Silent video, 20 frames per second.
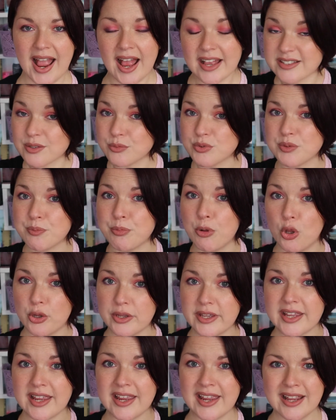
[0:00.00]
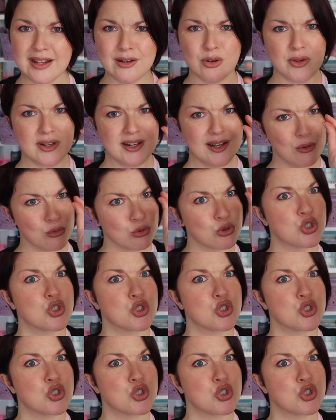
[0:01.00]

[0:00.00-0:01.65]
As I was applying it, like little